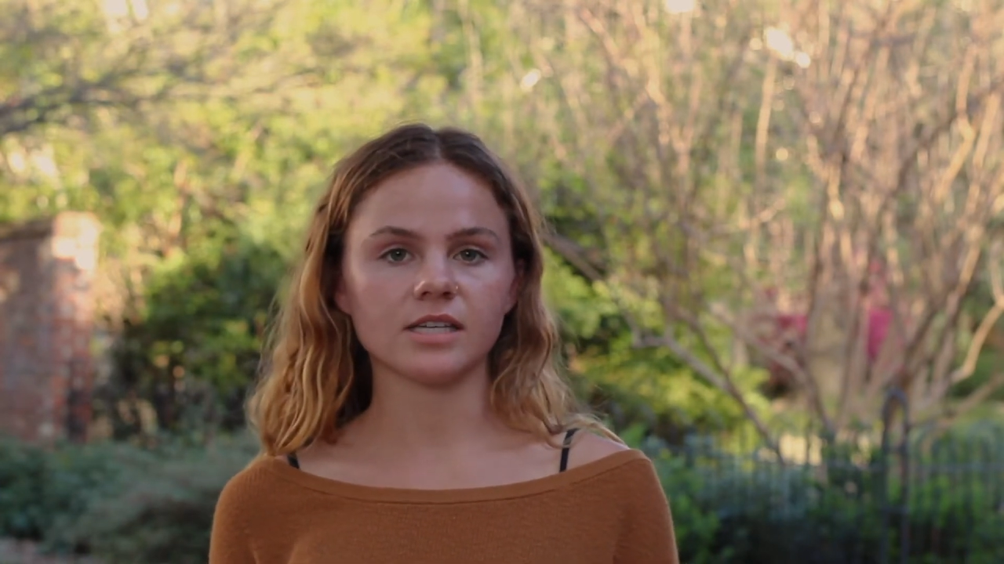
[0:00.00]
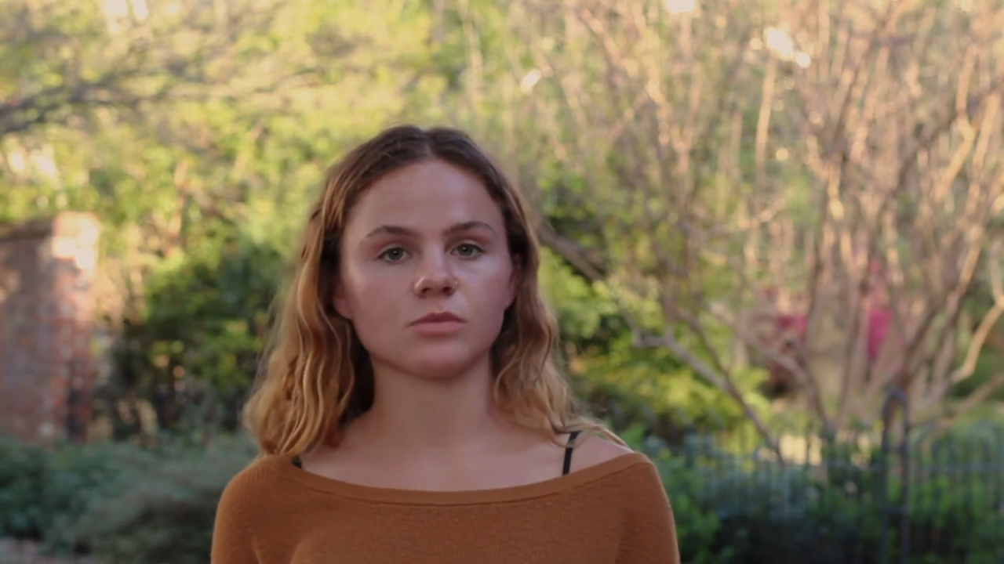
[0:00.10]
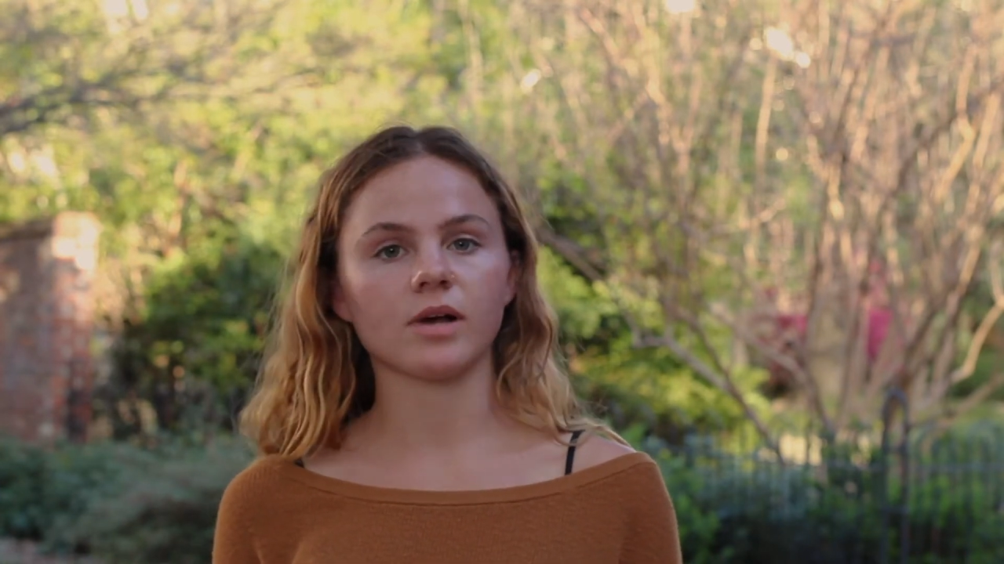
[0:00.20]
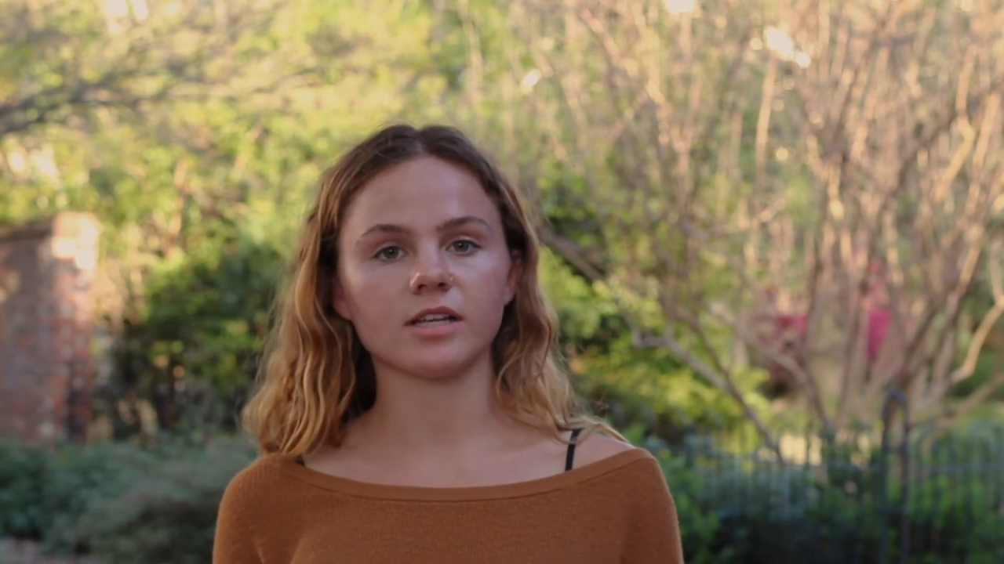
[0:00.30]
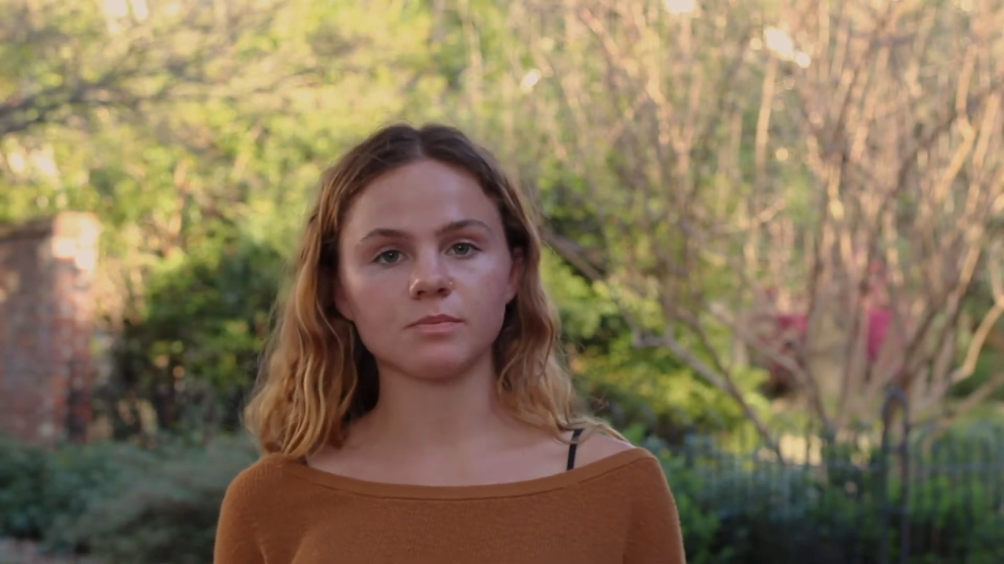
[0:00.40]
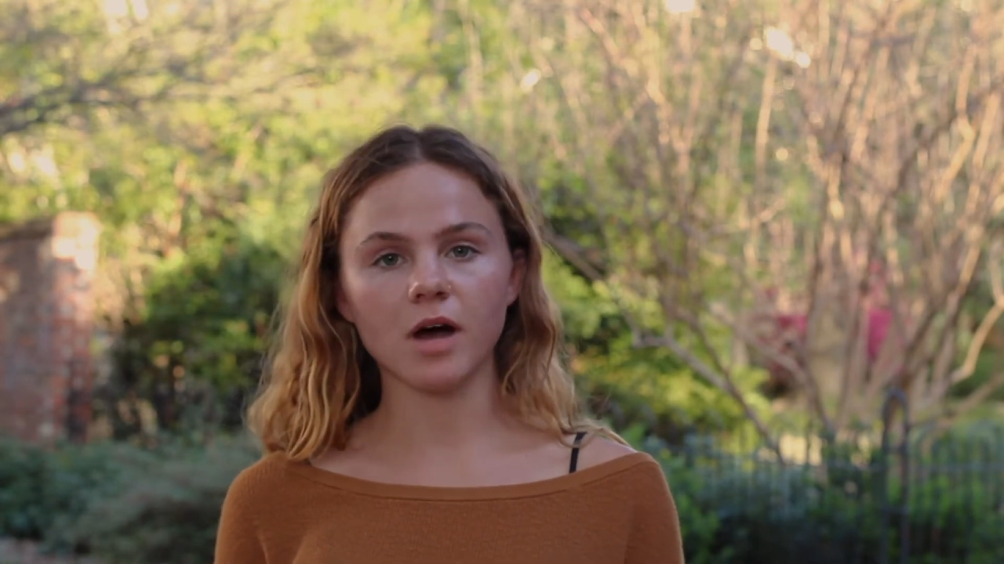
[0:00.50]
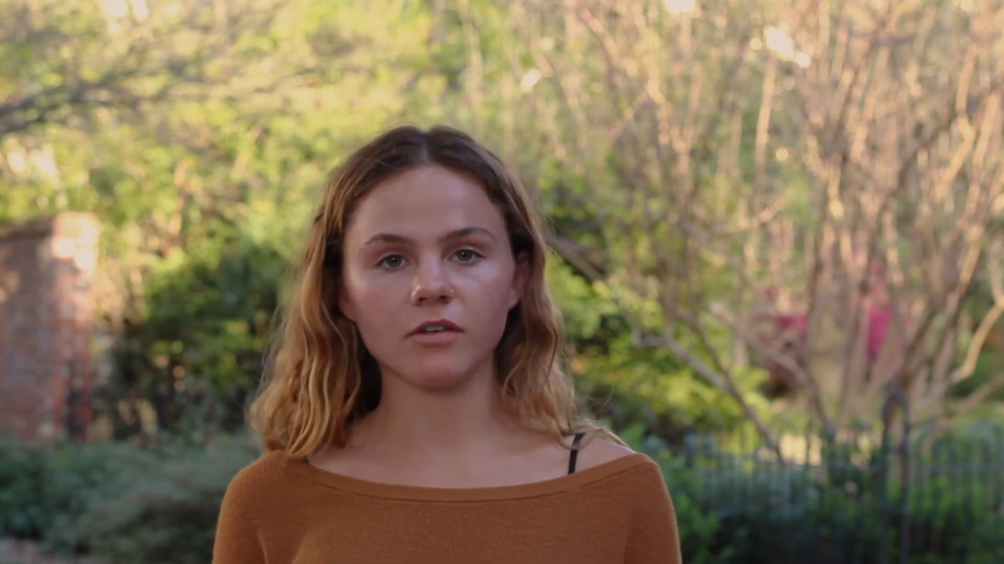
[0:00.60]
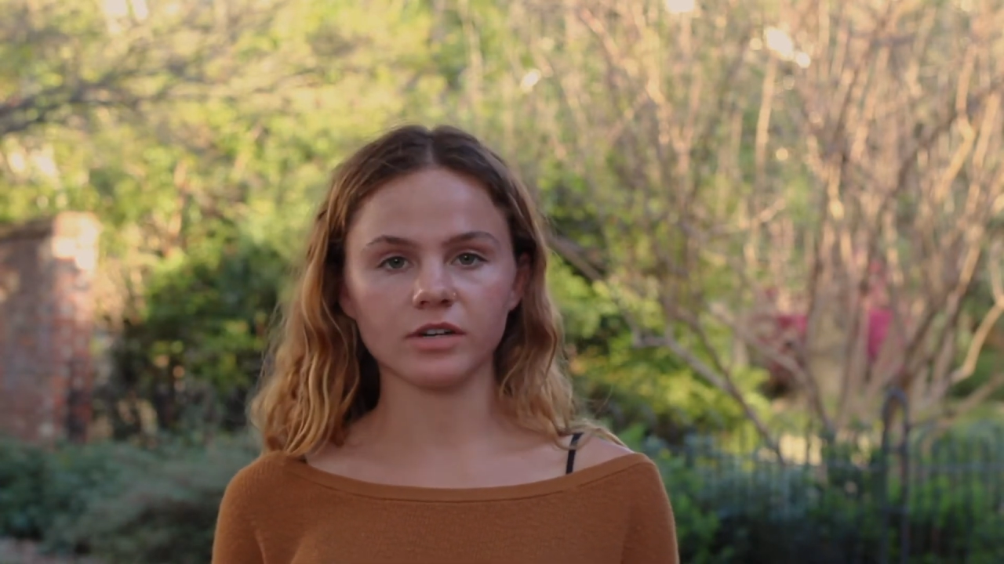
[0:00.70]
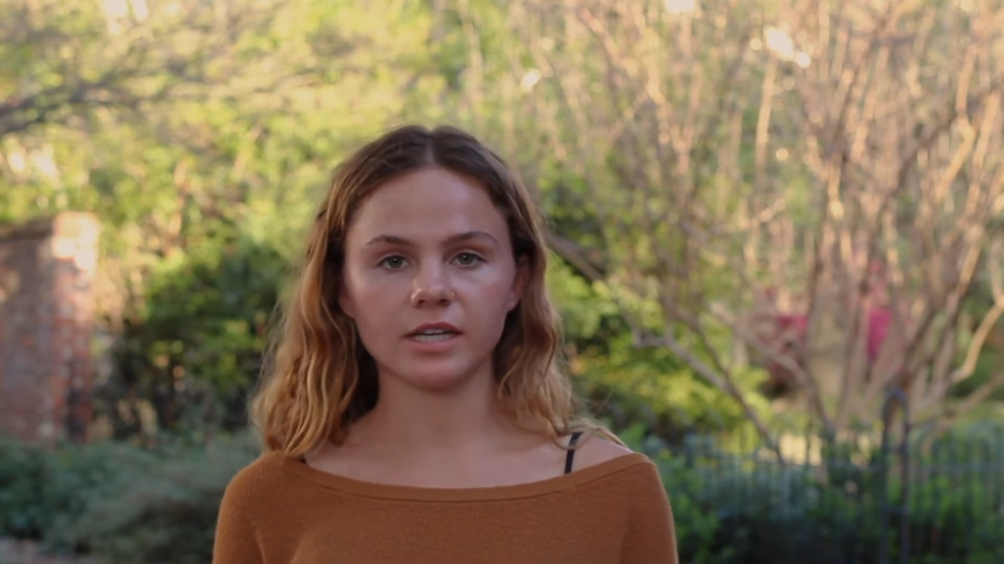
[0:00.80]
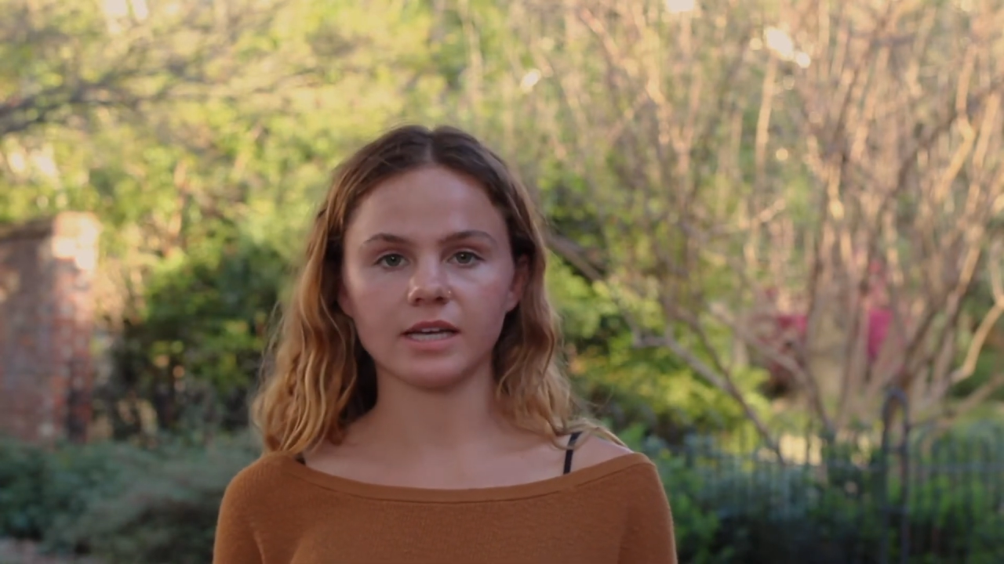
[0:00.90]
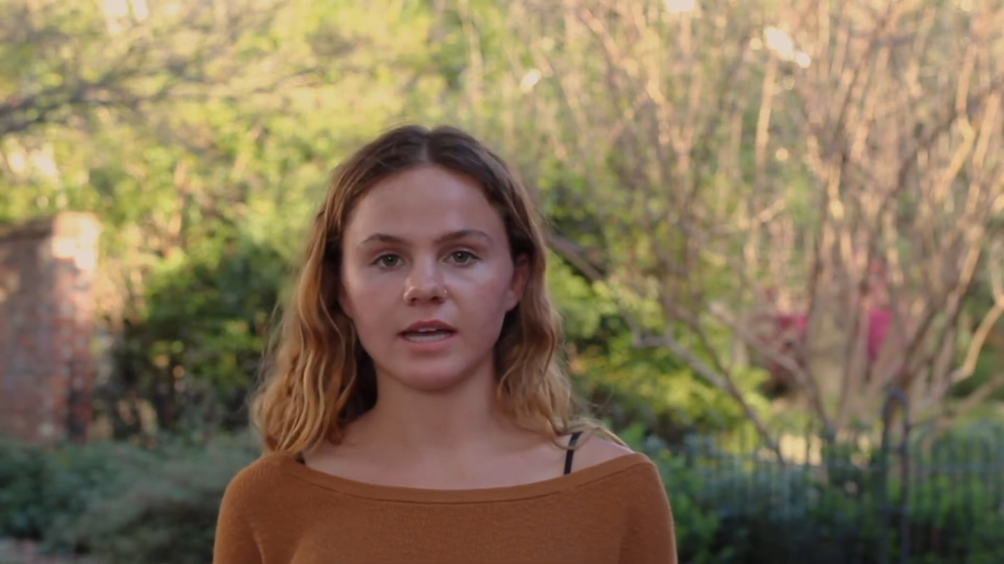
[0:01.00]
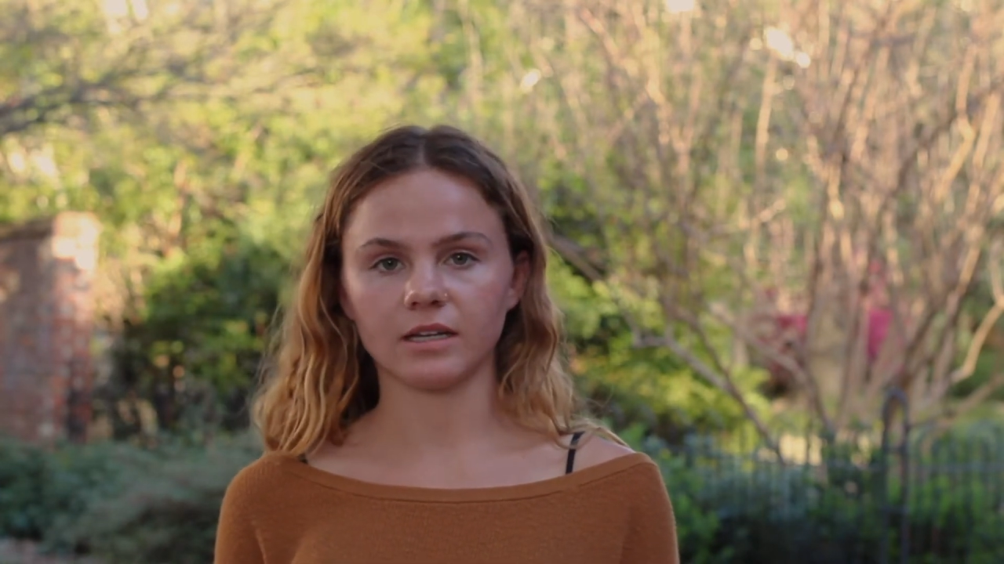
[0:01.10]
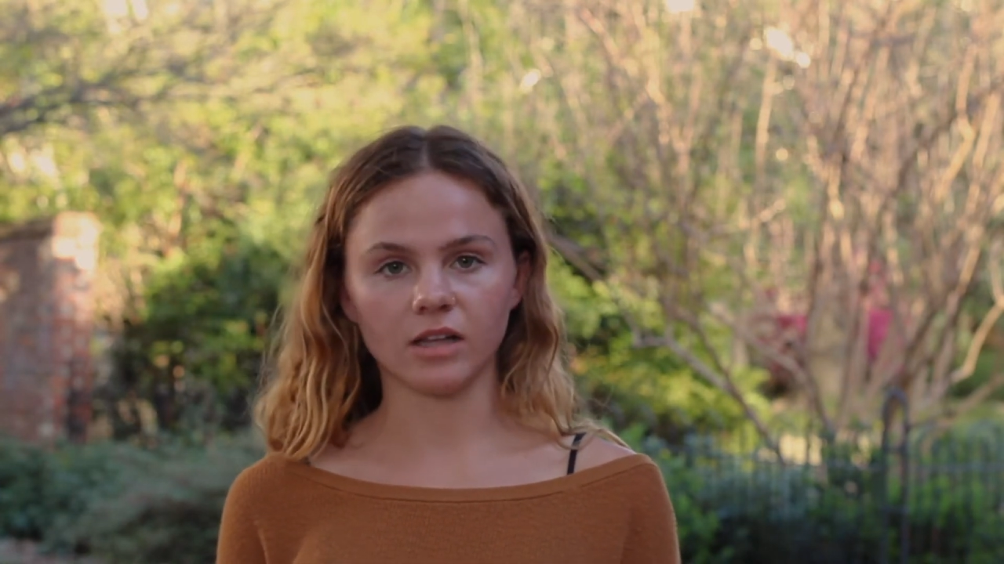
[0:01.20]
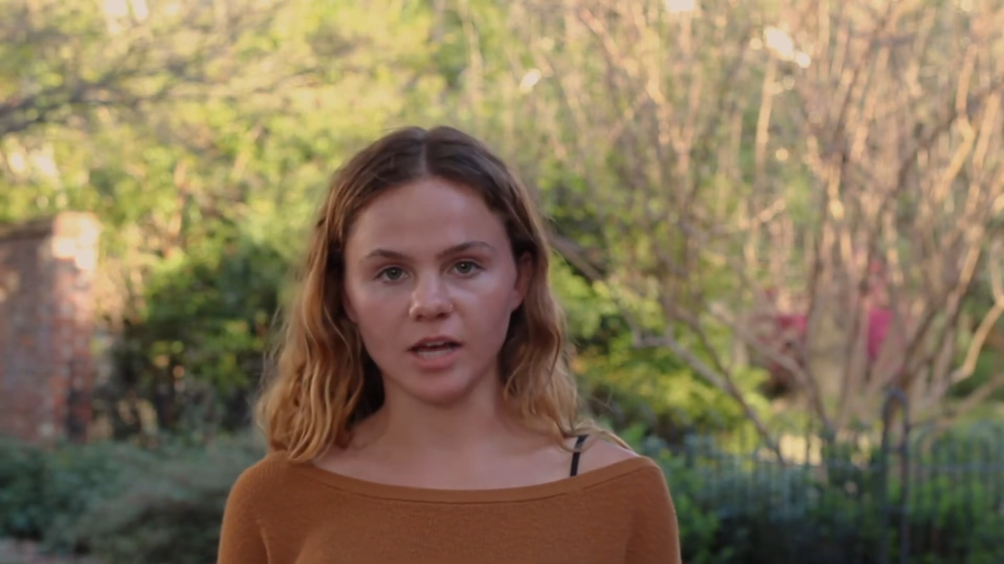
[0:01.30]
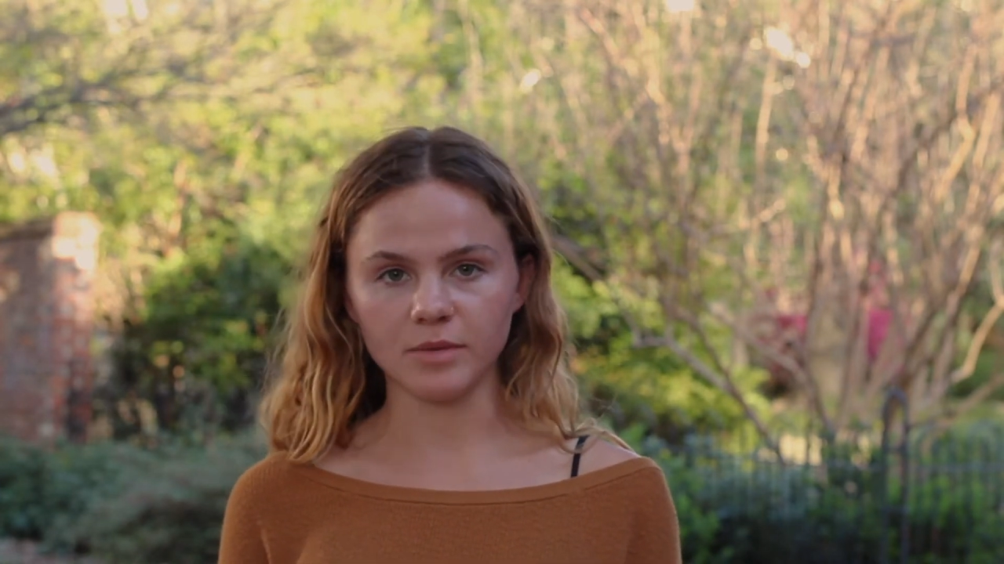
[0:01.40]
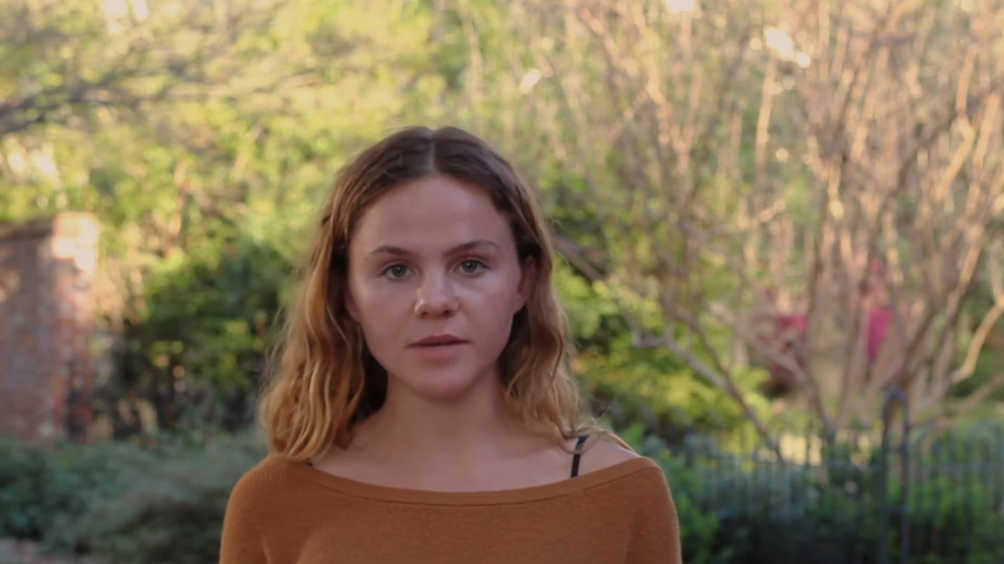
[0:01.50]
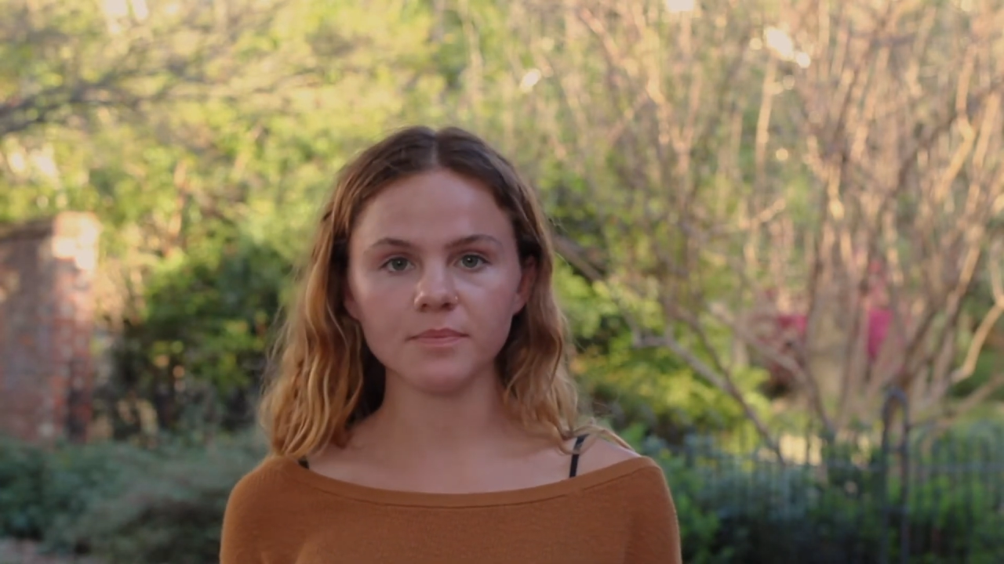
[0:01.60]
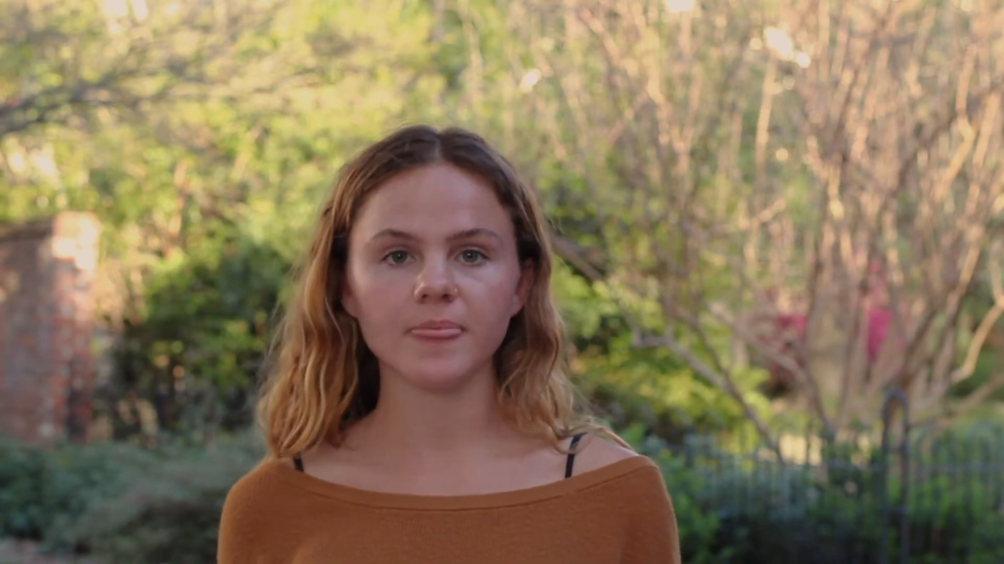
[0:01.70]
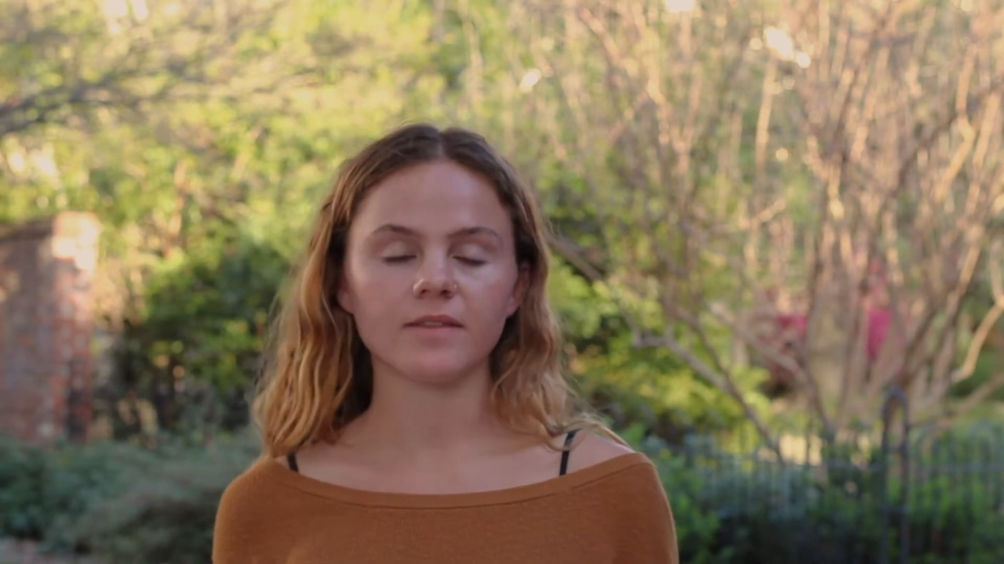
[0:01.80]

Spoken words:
as well as poverty and climate.